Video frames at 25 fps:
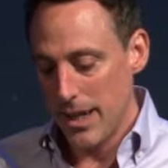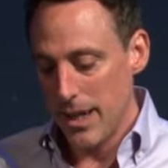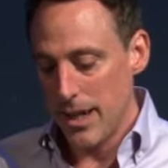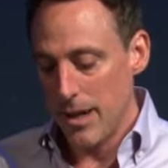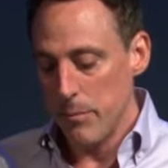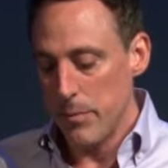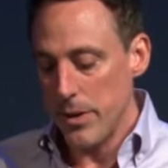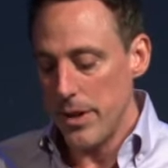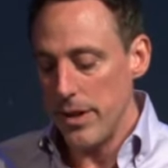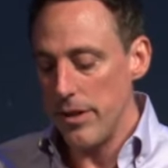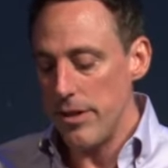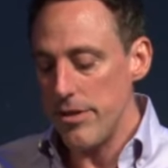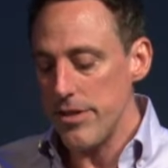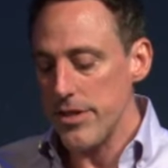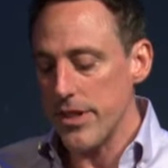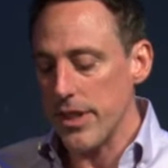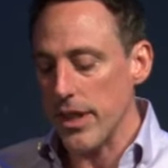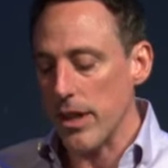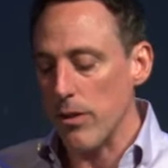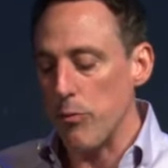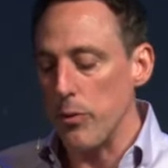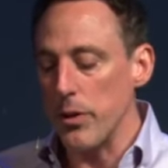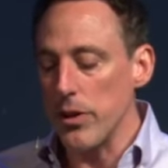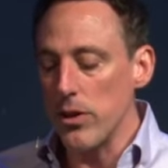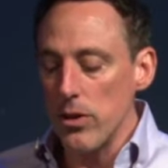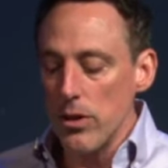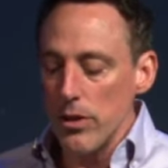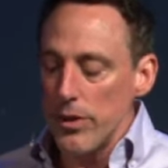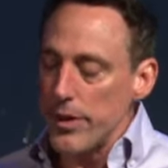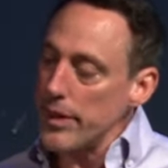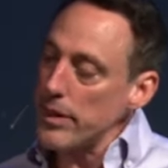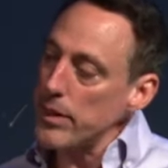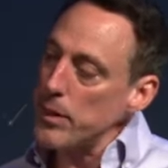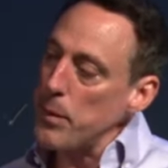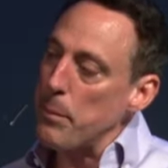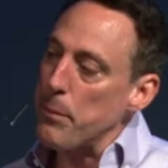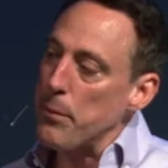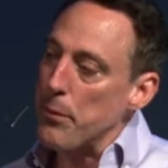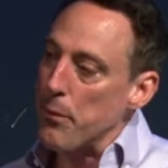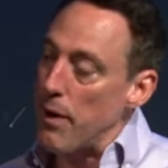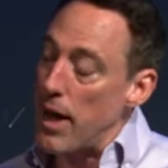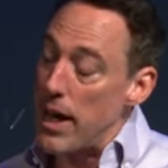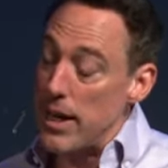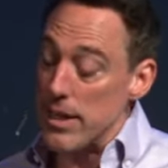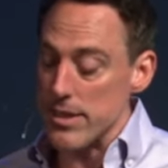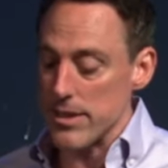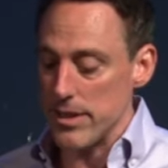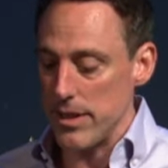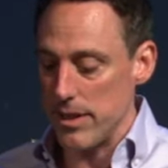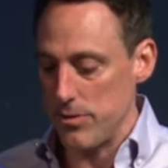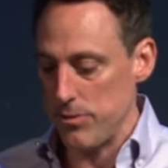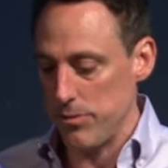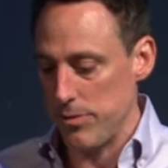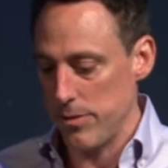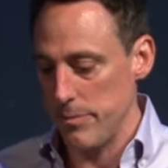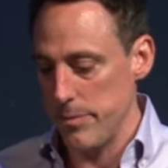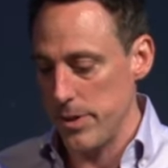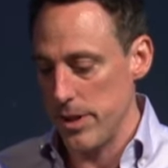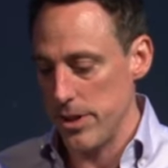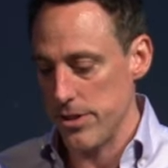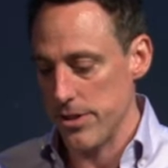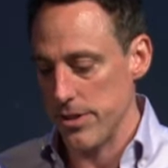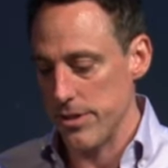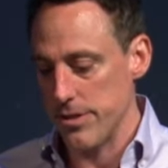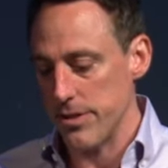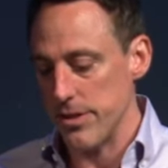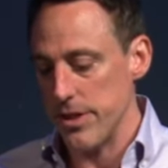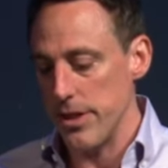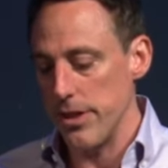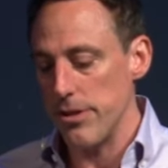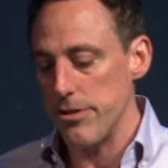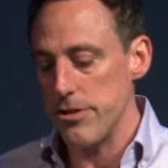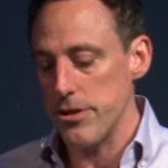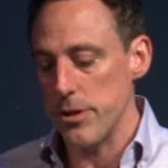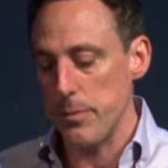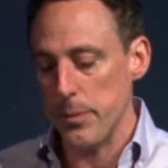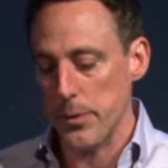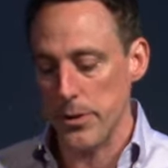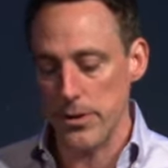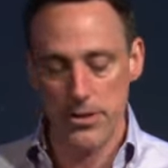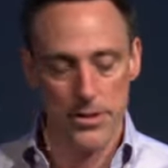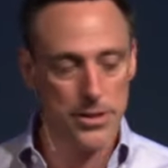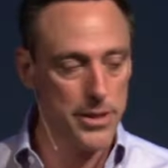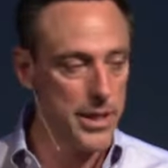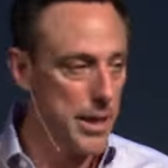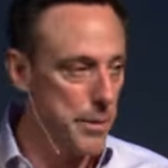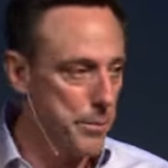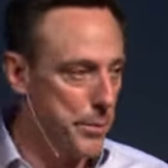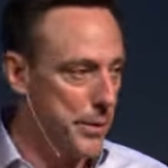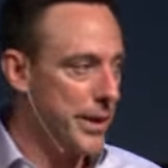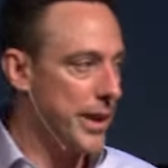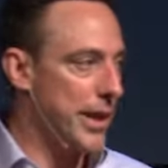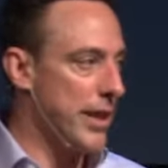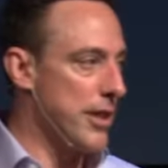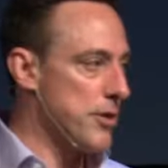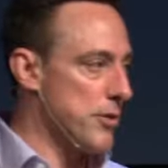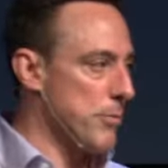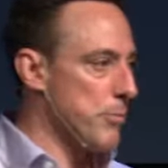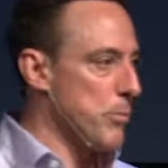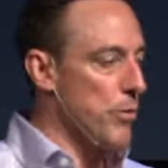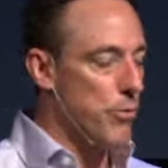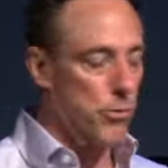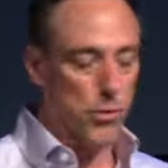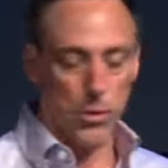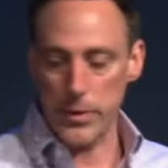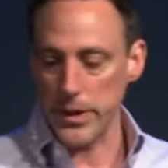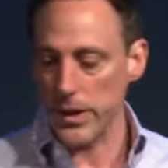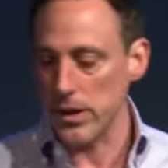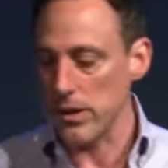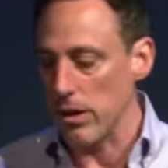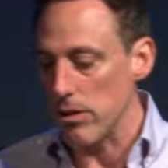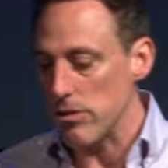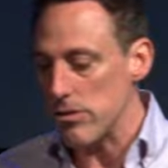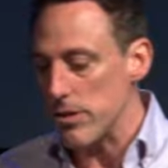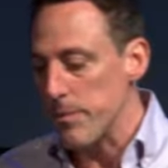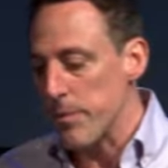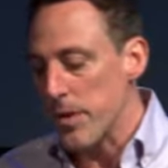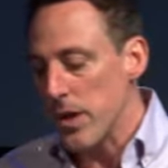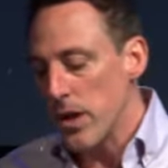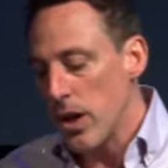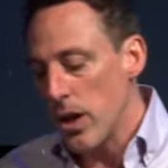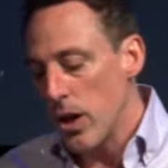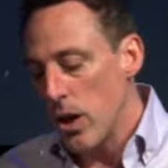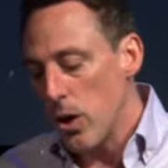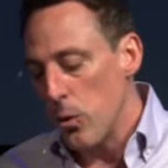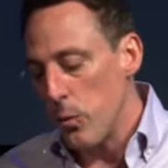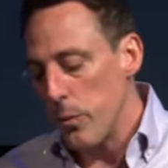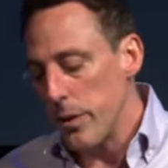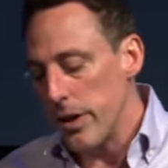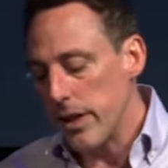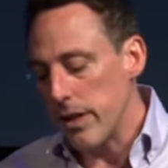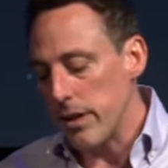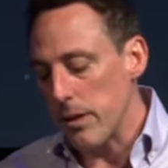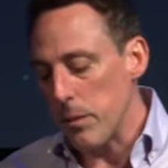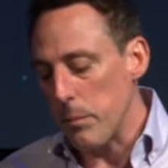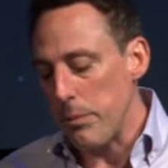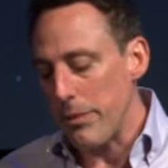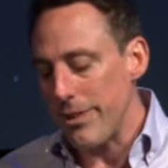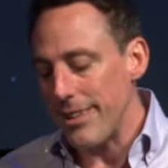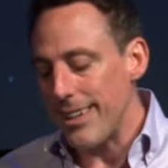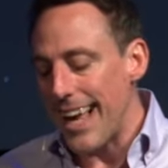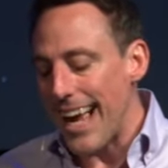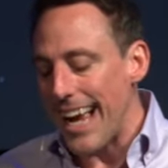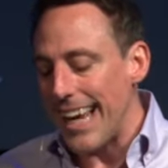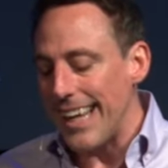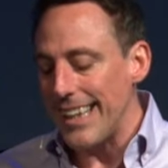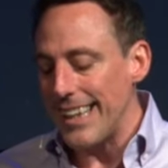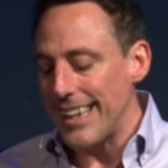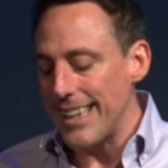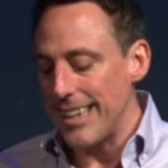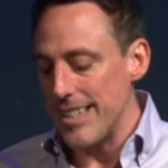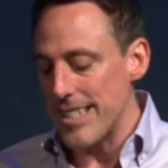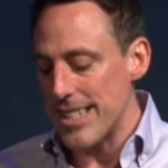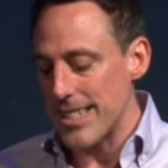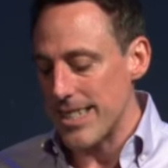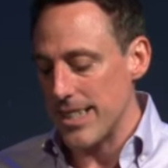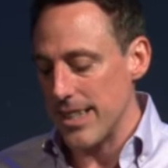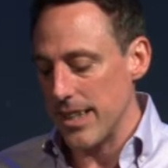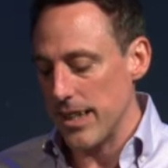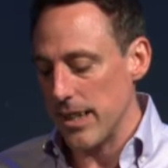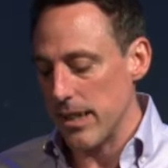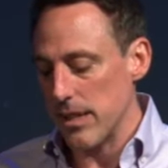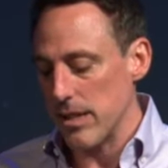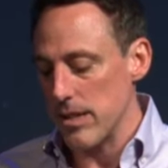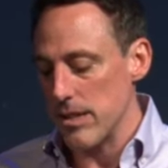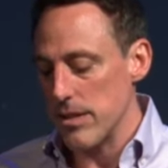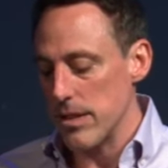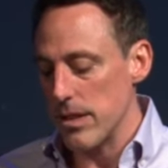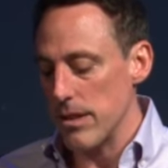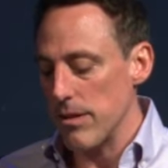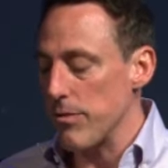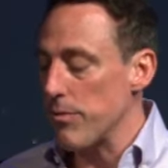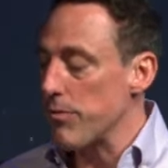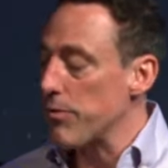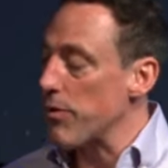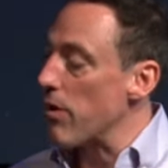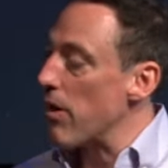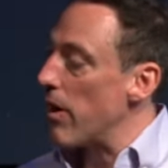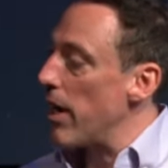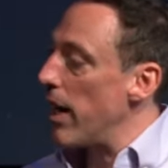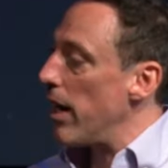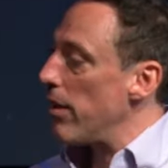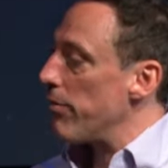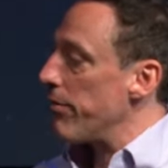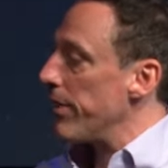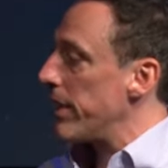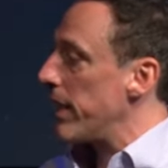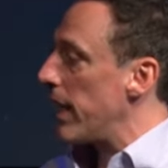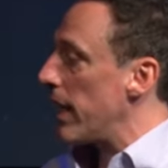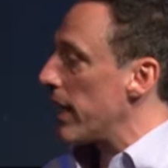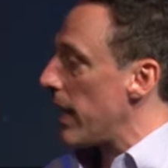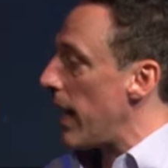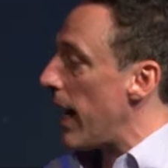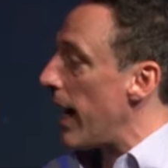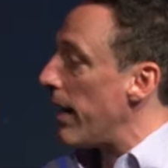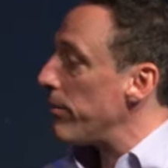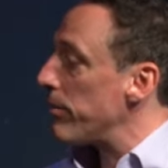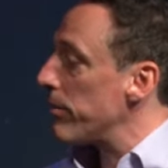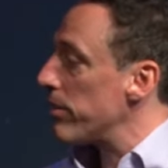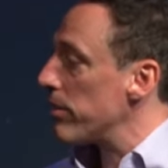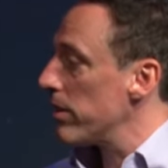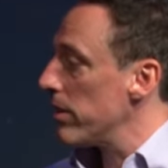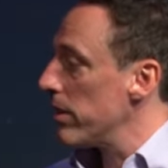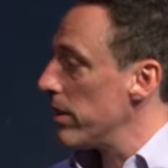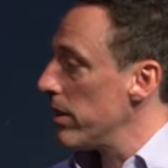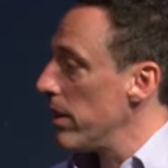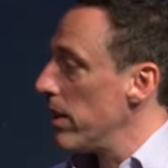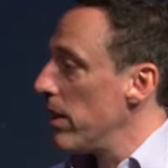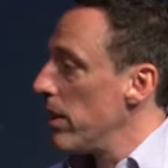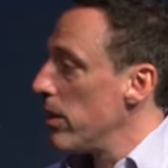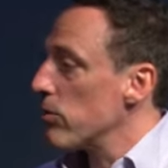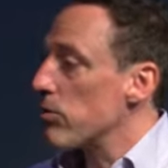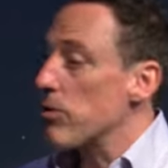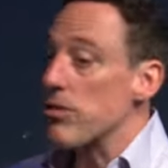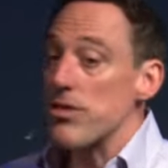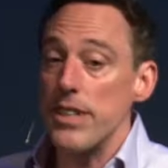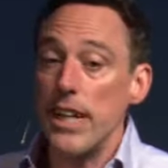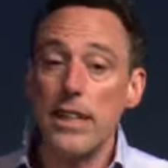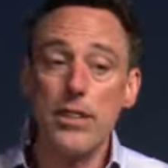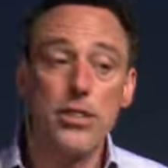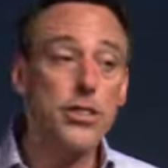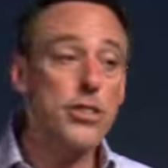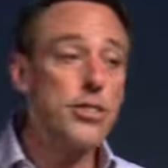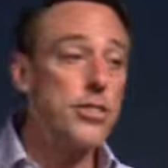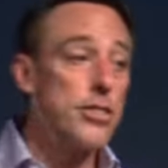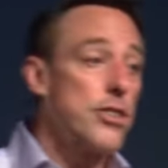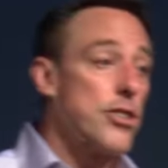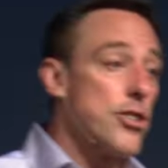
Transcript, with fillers: But here's the thing if we look at the process for missions, and here's your personal application before we close, we can apply these things for our everyday lives. So it's not just the